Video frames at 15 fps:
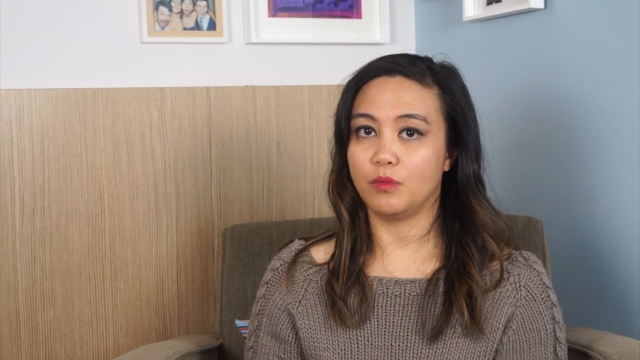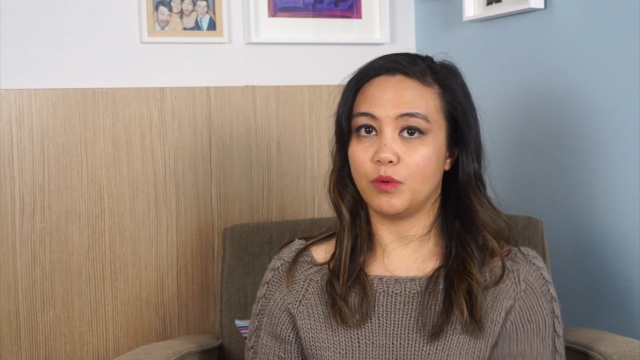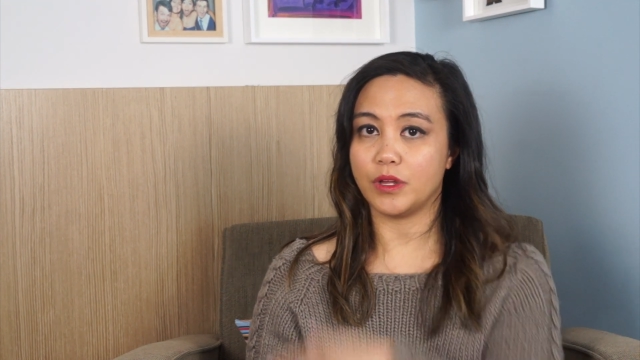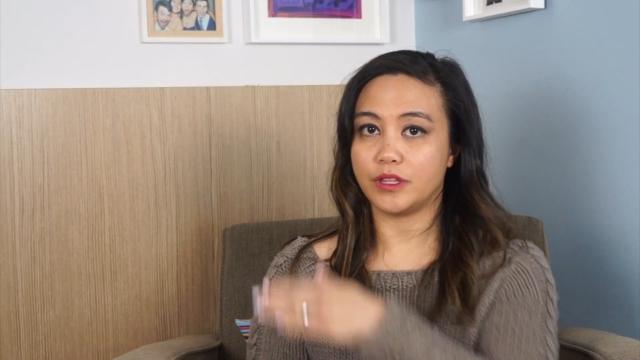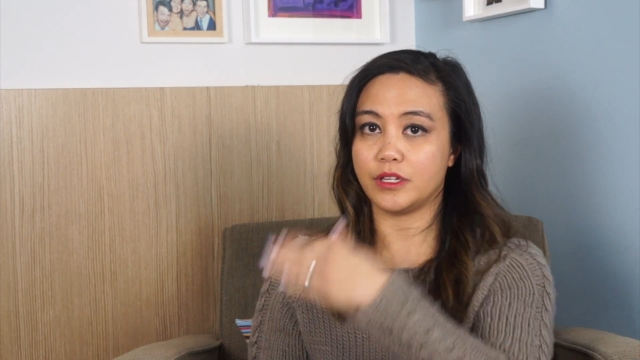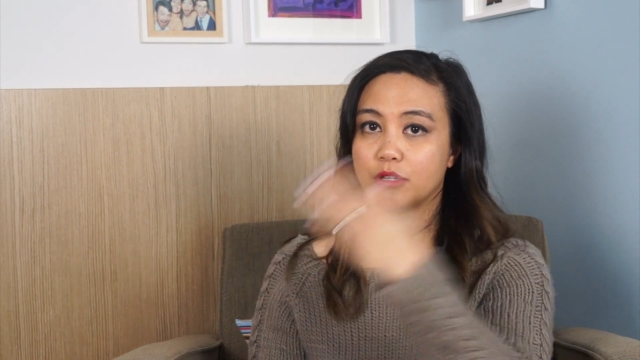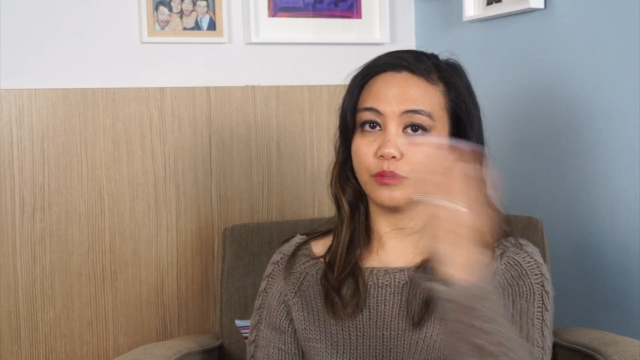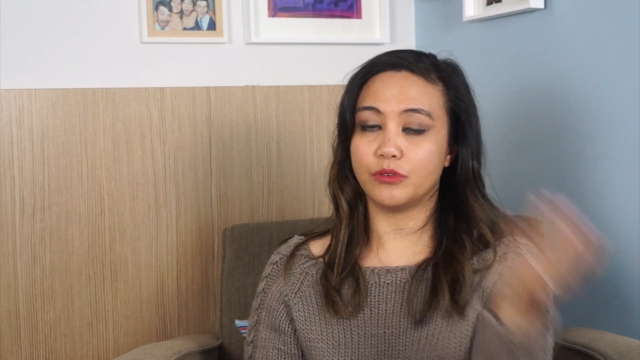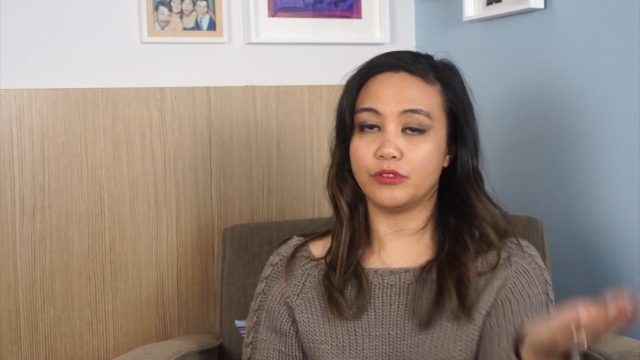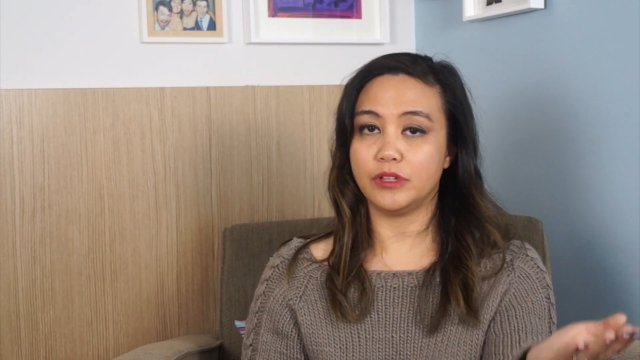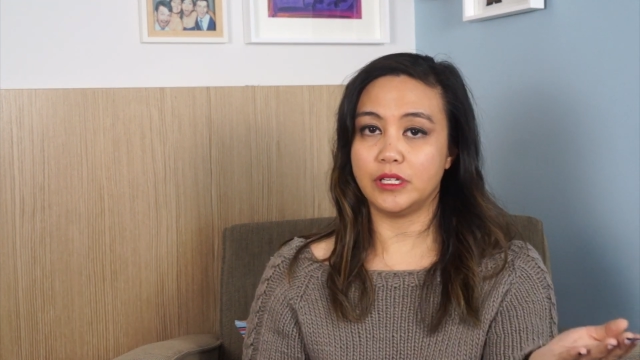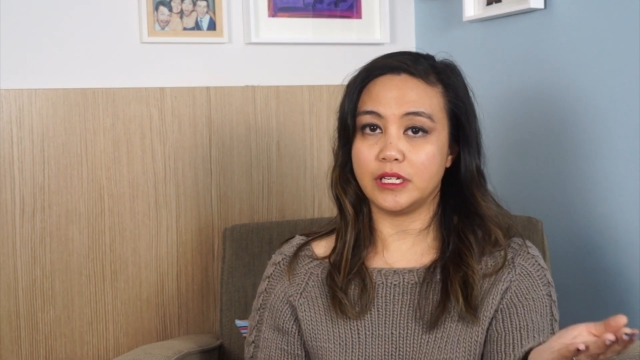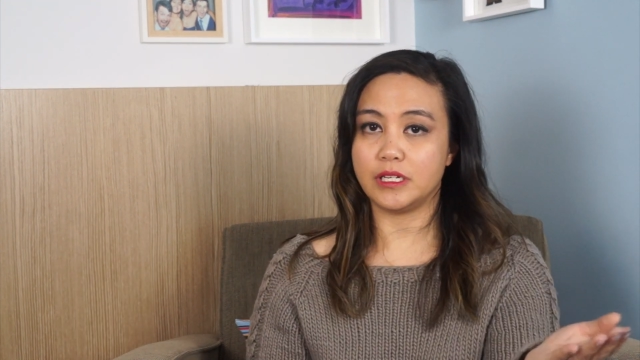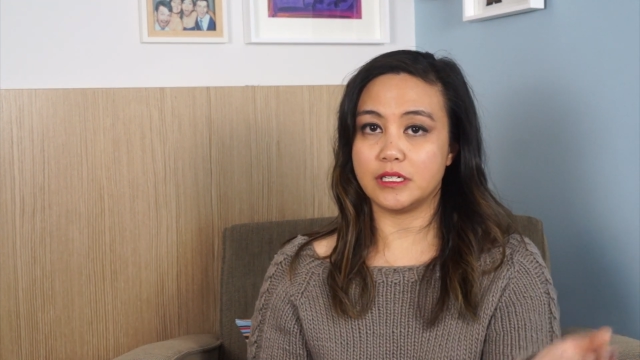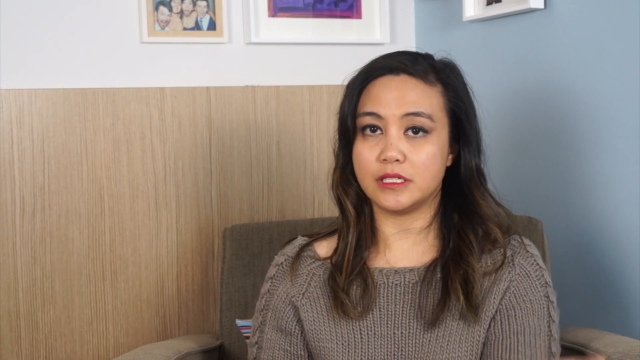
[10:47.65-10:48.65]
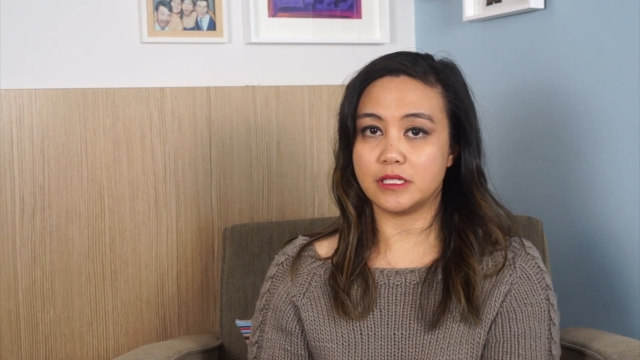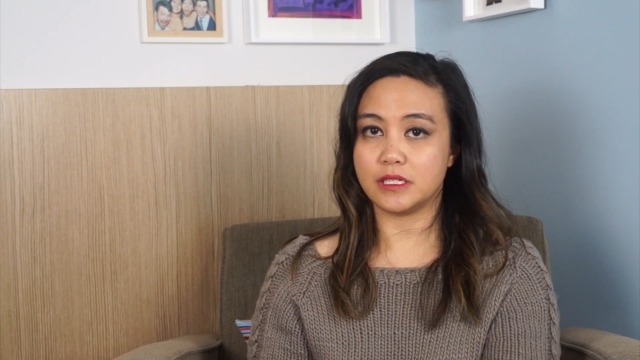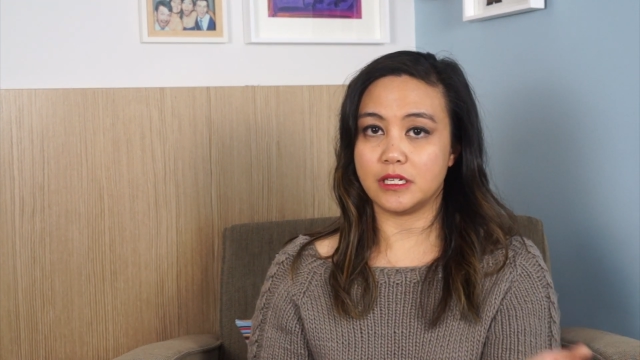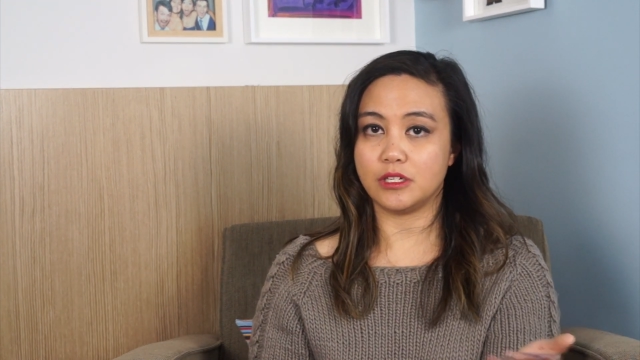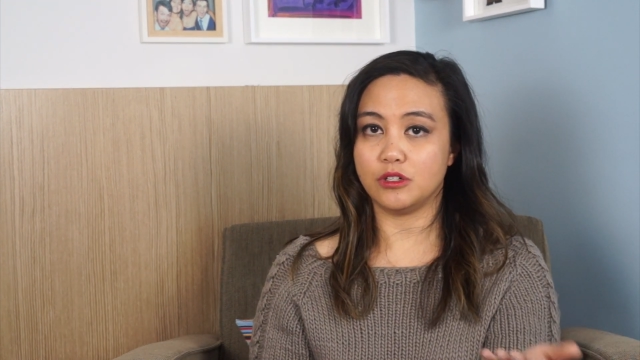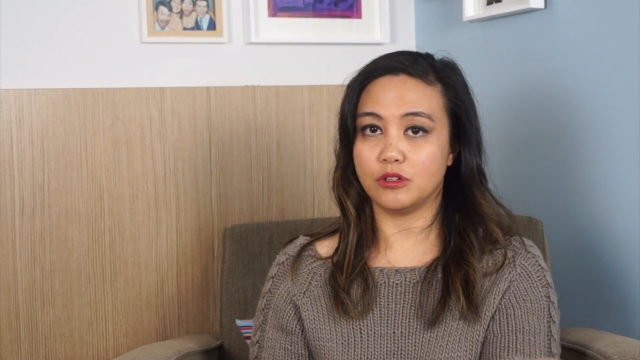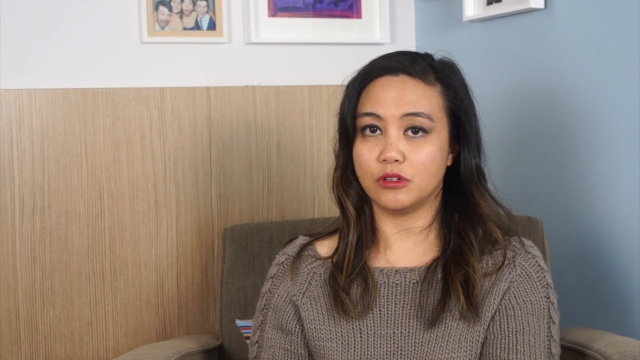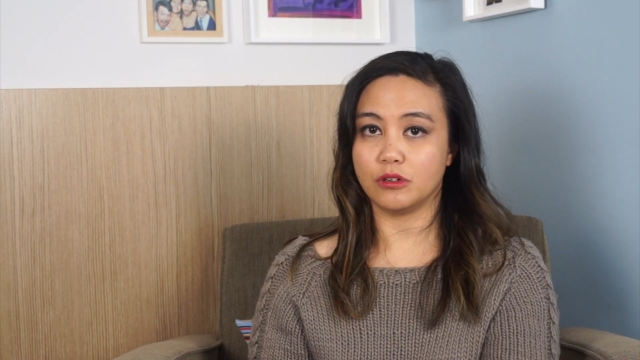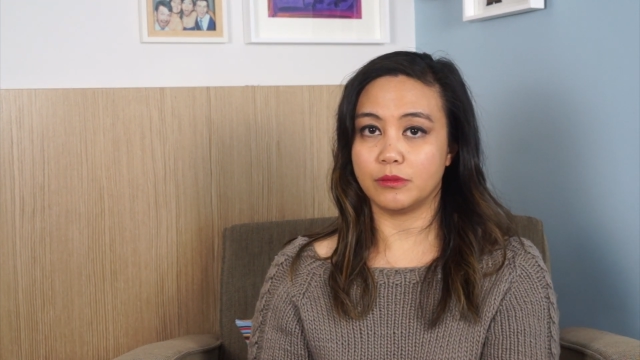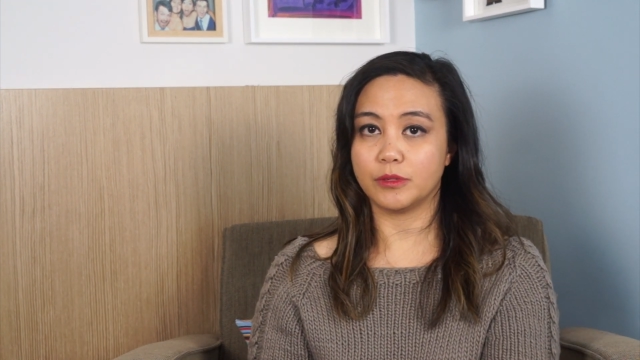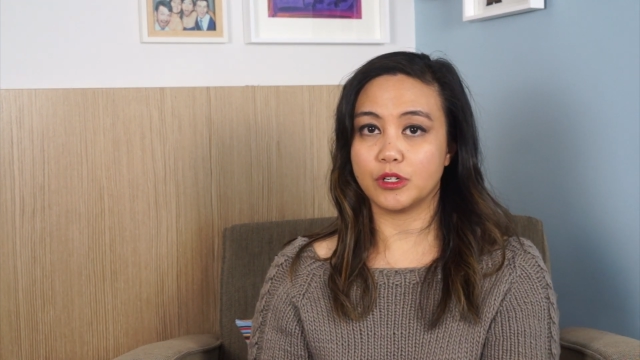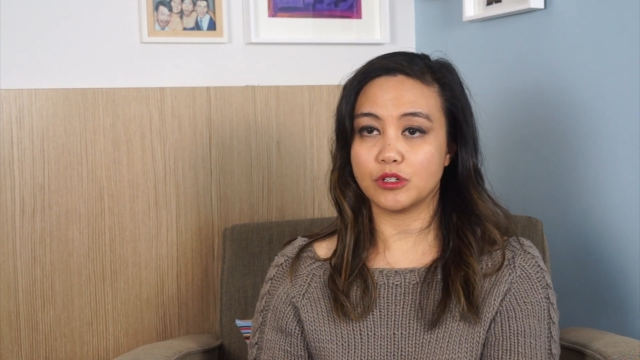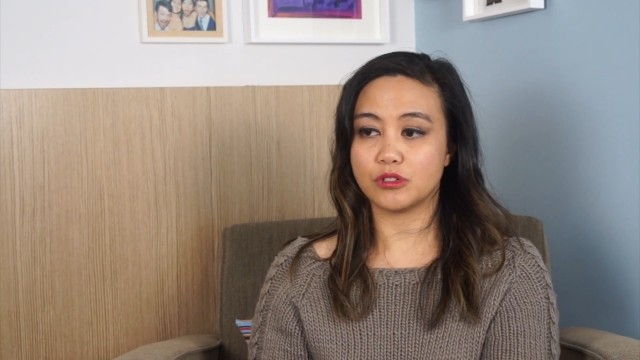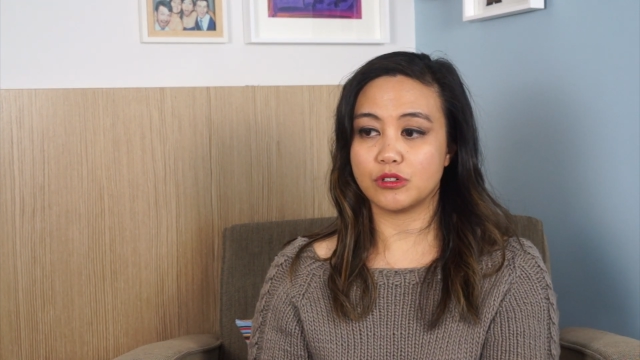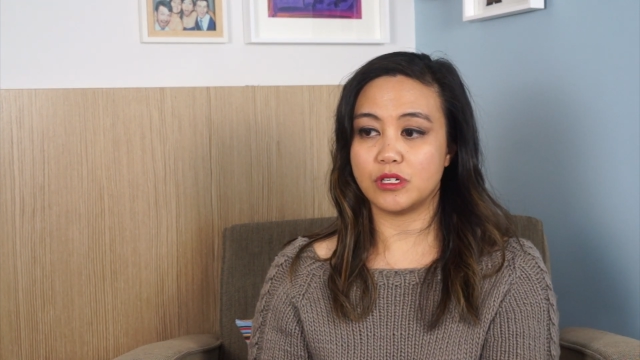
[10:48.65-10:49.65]
what the equivalent is in your home
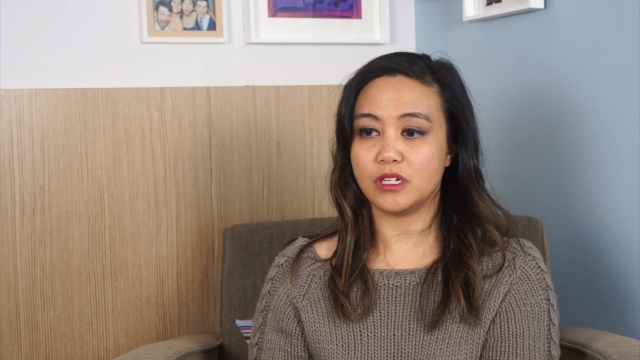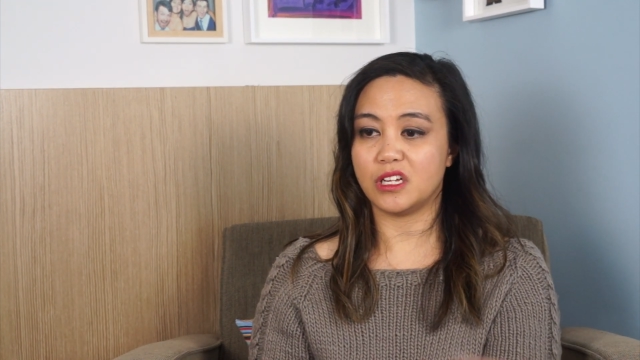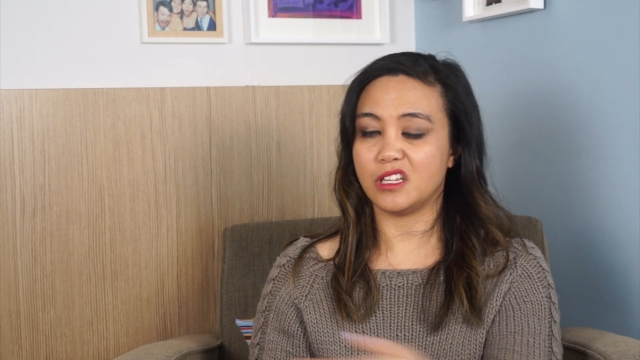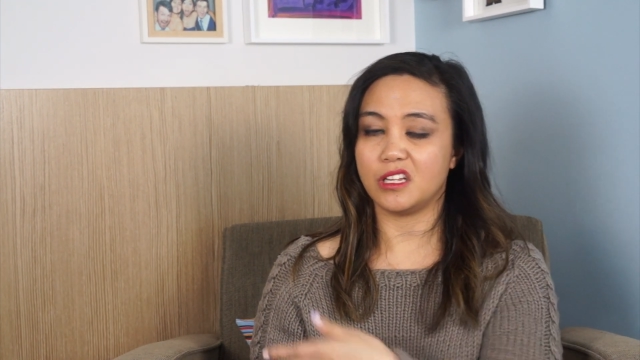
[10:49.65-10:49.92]
country,